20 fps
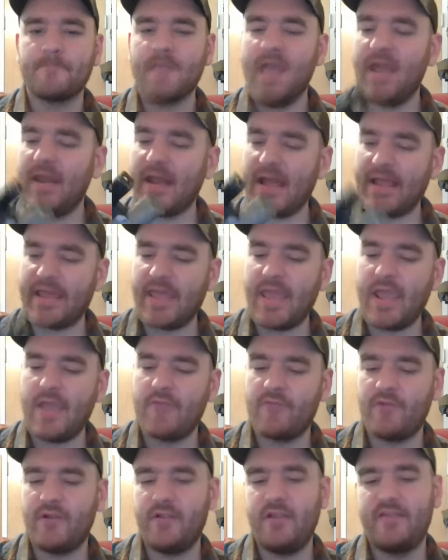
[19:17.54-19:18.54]
And I
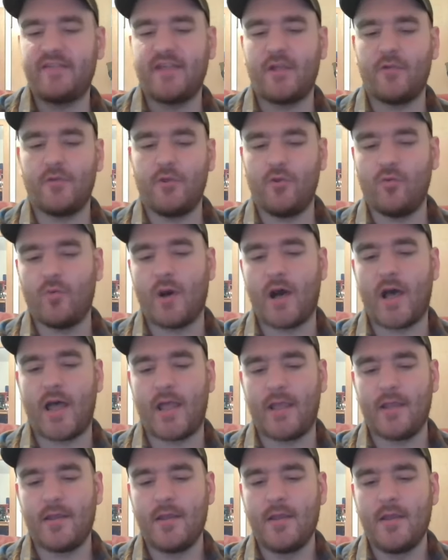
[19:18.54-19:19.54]
can't really tell you
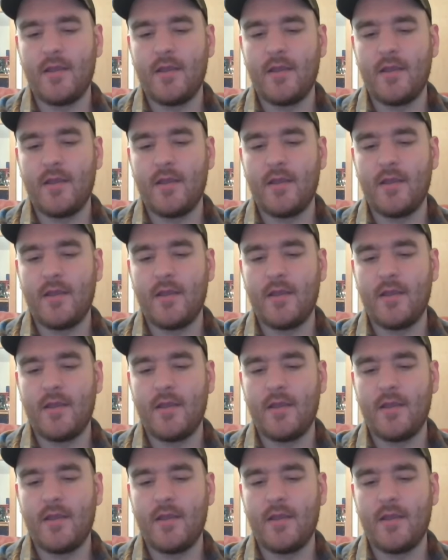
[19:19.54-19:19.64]
why.